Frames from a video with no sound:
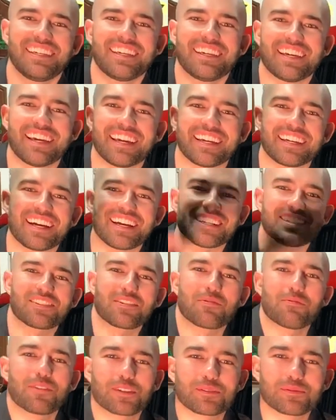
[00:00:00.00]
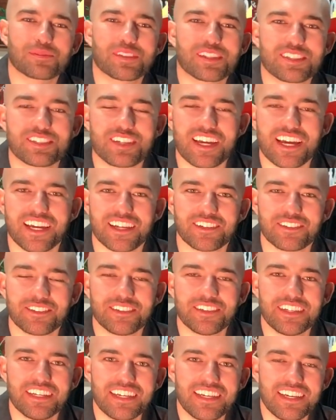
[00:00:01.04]
Hey guys, welcome to the channel.
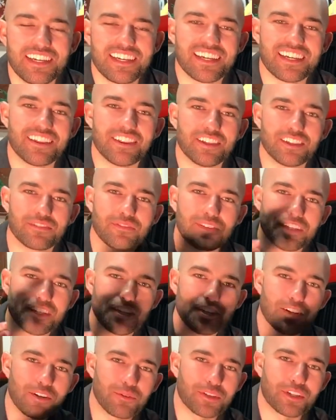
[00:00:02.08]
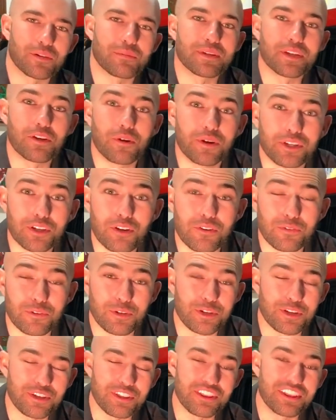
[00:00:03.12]
In this video we're going to be going over
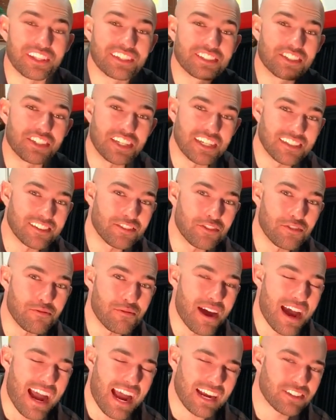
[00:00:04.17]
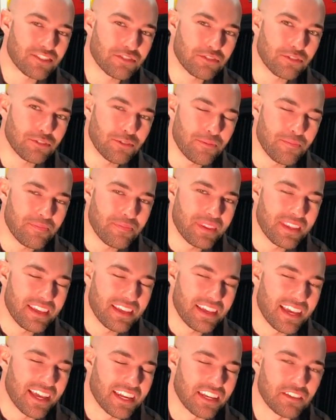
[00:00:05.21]
the G2 axle
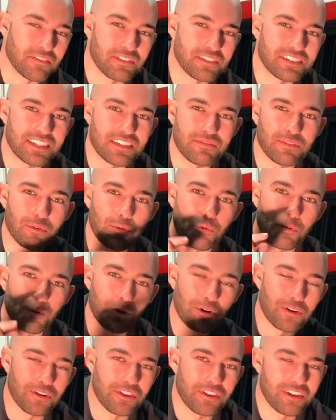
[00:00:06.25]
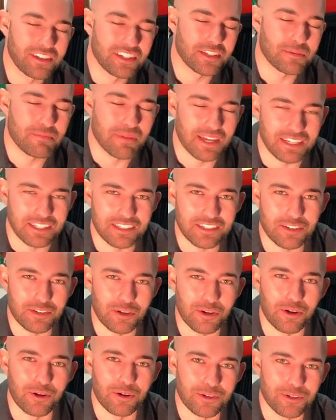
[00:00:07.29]
and if it's even worth spending your
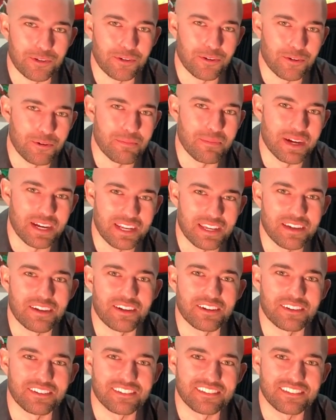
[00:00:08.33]
hard-earned money on.